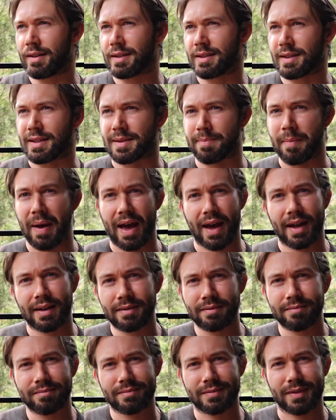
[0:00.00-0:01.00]
this man
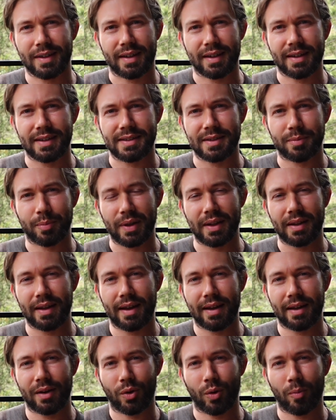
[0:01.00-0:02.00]
that has been
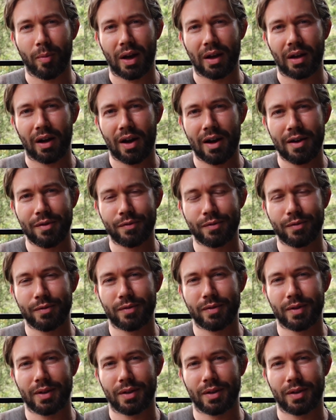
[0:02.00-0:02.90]
there all my life,